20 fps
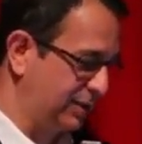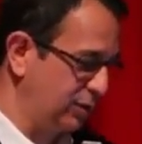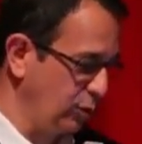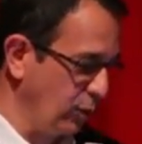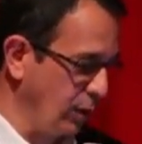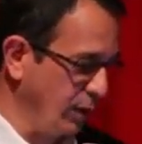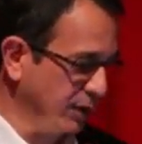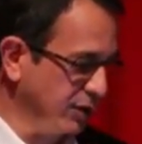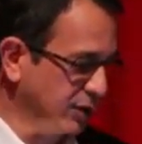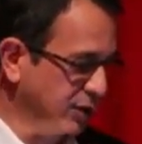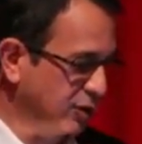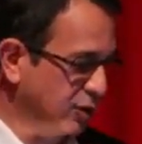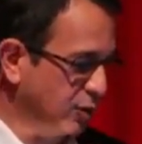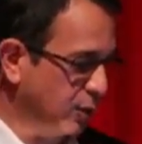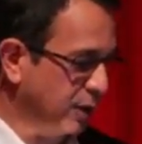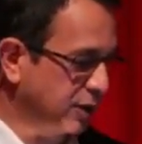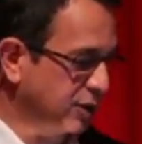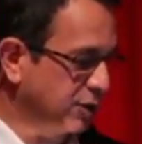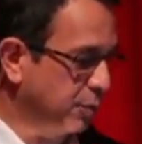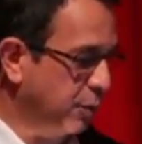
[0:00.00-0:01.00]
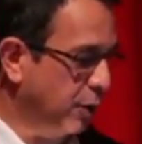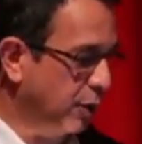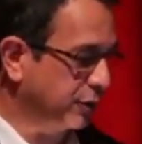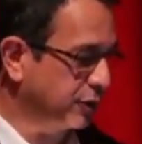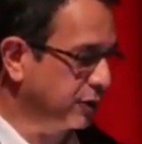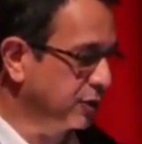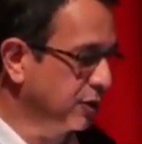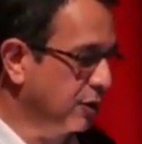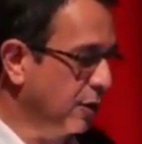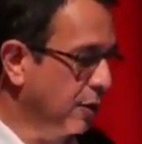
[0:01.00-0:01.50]
towards POTS.
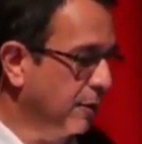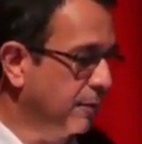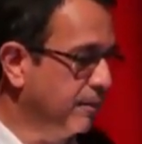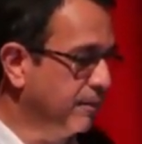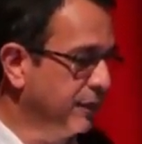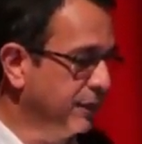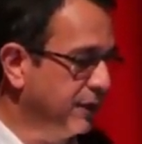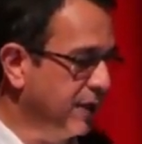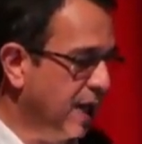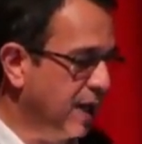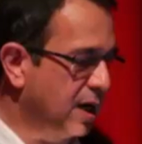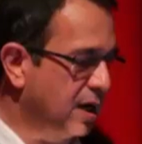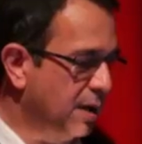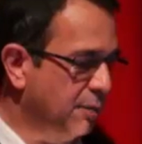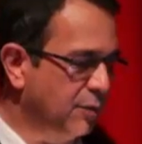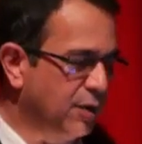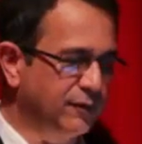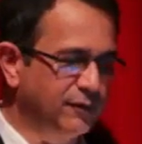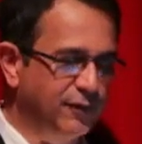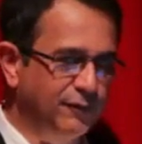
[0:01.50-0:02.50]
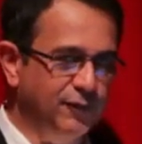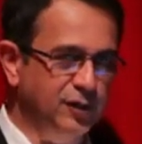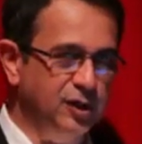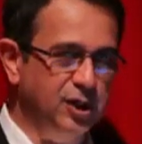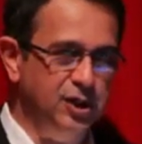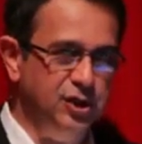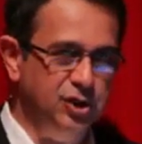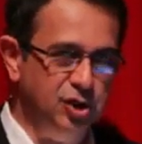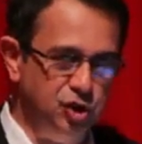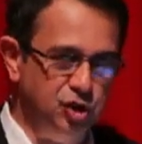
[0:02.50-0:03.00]
So there are a number of different
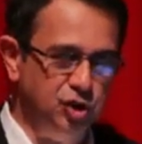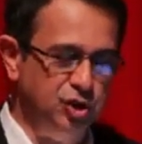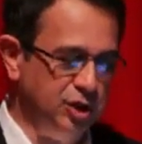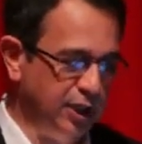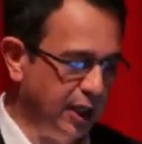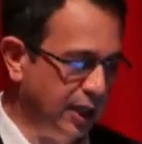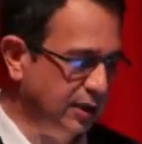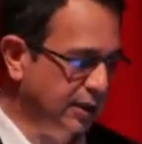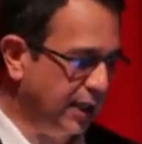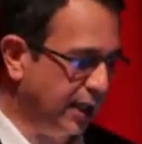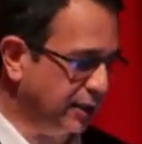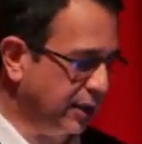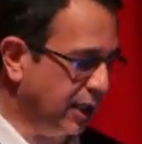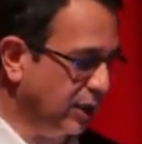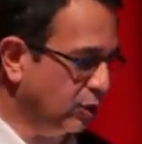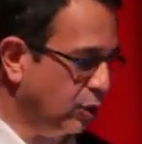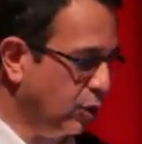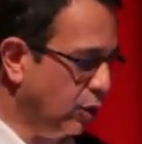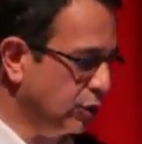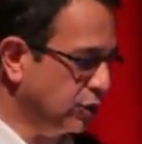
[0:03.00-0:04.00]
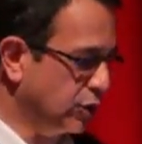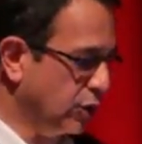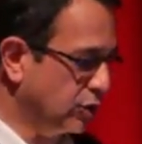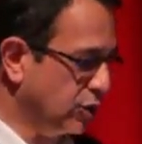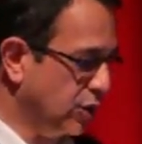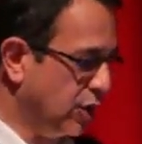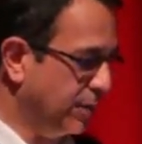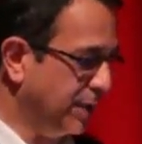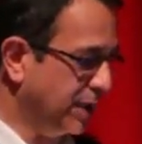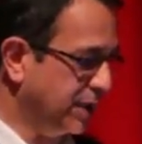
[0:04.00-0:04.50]
conditions that can cause
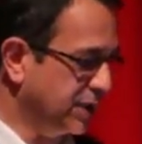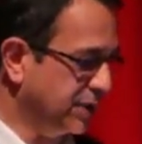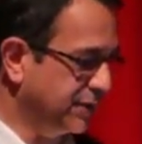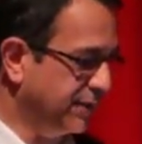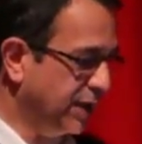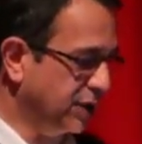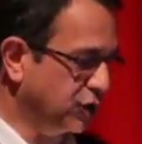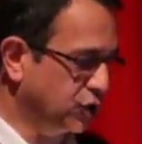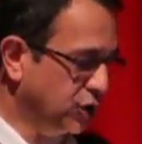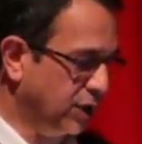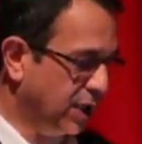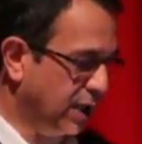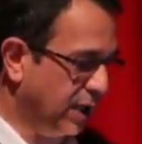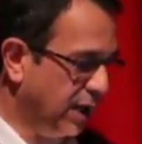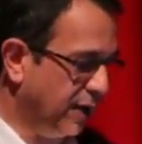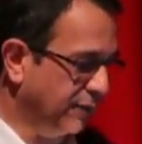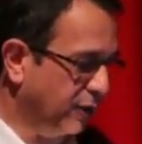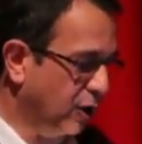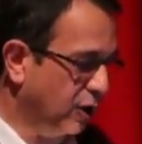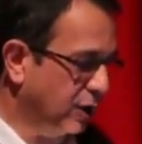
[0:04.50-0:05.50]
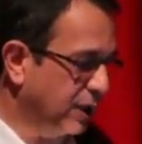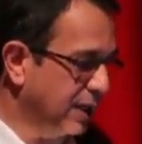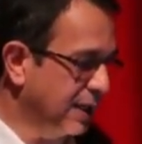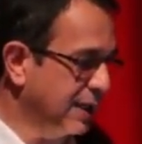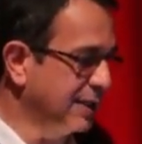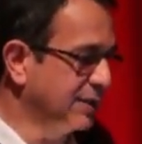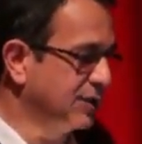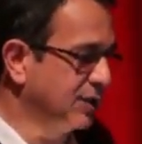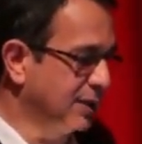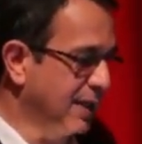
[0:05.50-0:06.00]
autonomic dysfunction, and I've got a
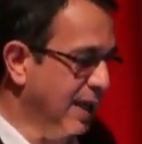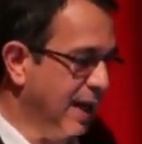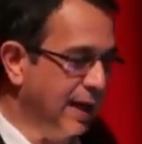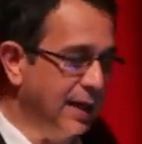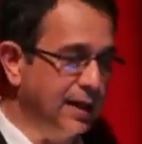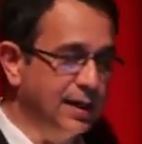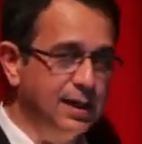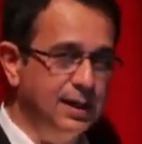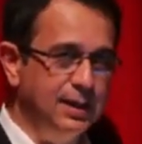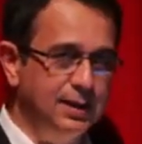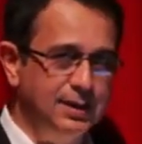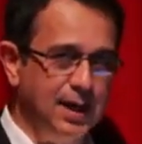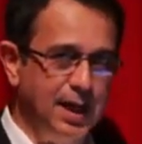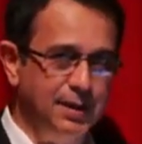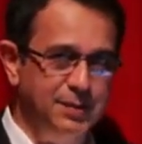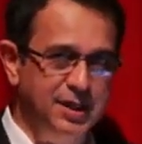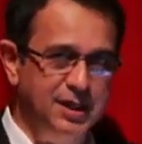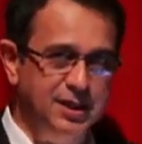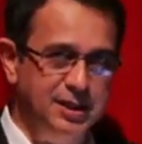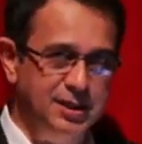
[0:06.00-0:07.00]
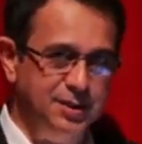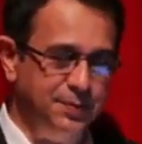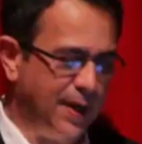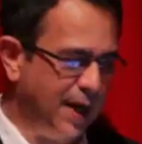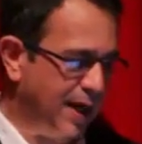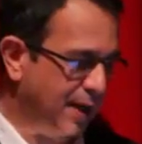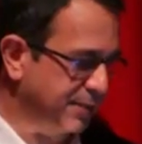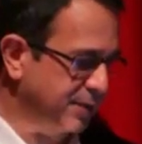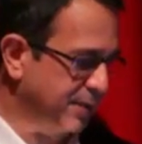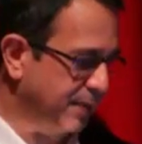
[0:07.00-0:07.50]
list there. Diabetes
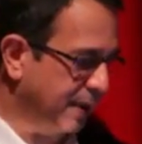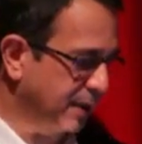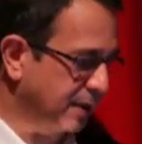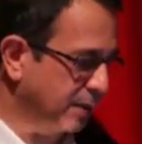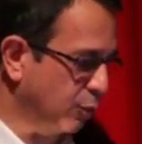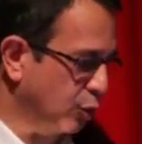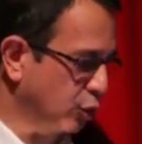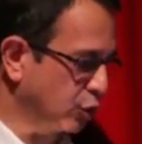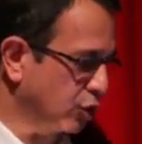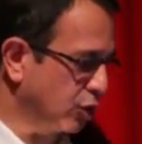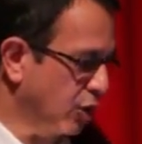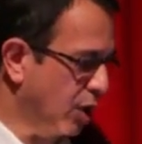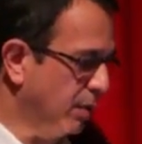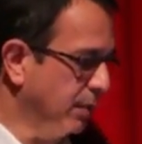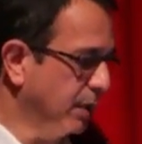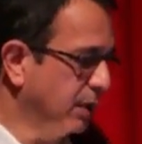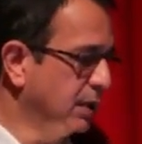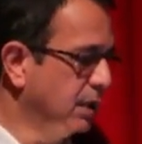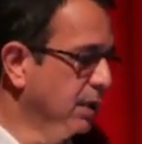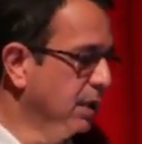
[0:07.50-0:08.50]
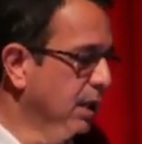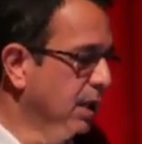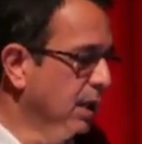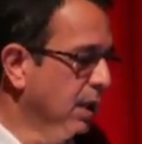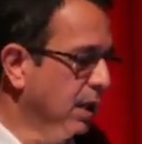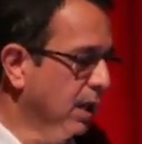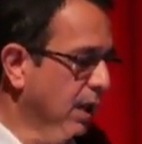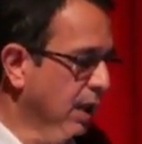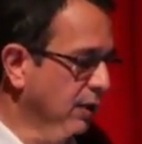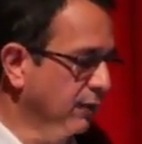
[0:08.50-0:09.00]
perhaps being the most common,
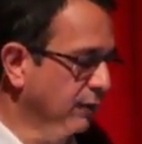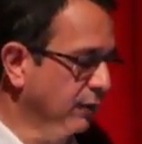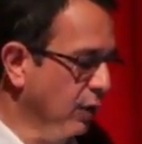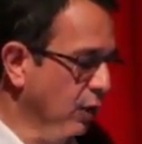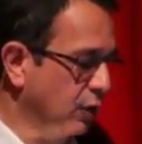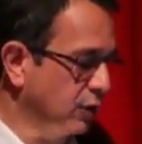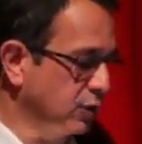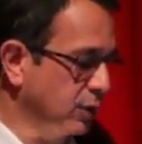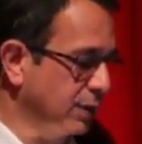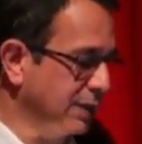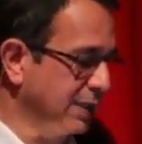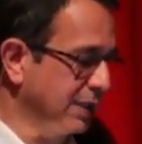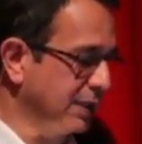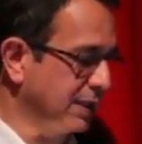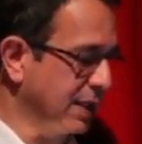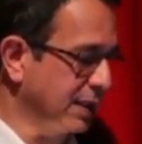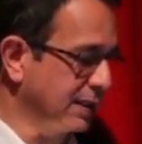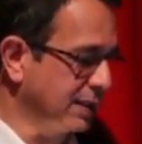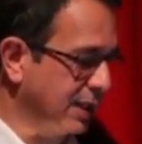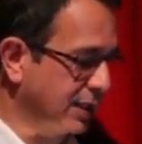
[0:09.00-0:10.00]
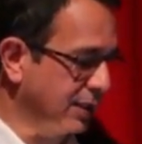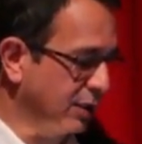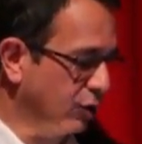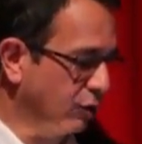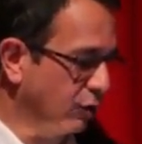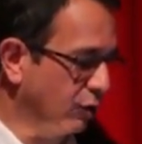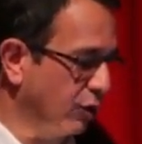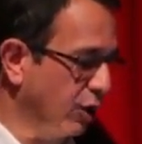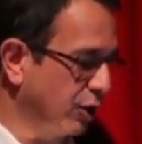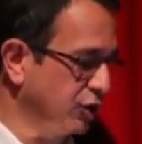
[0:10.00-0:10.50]
and of course we see this in
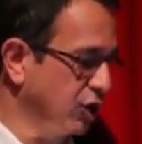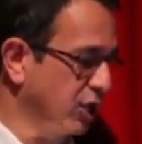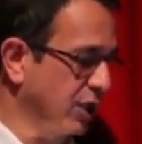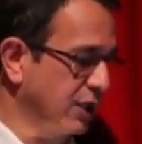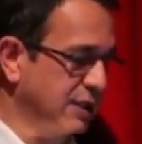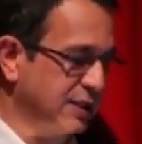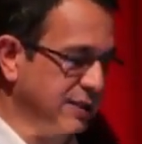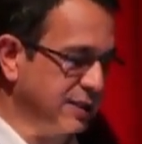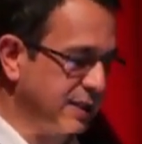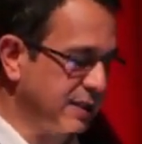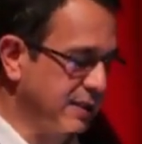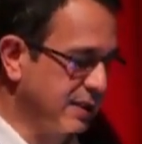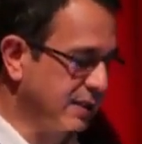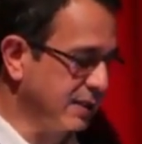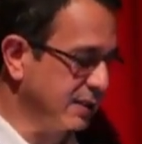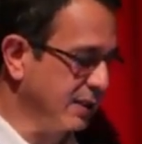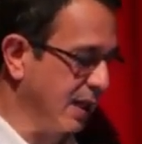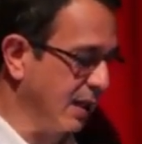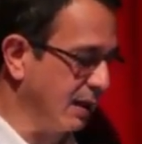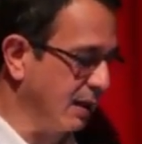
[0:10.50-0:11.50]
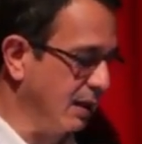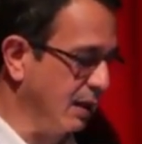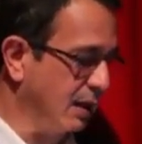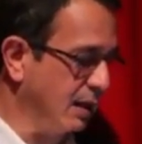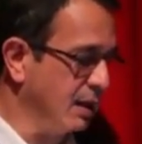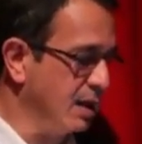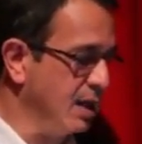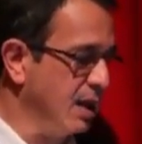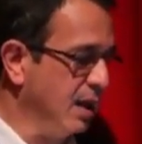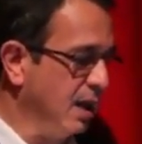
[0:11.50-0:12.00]
neurological diseases. There are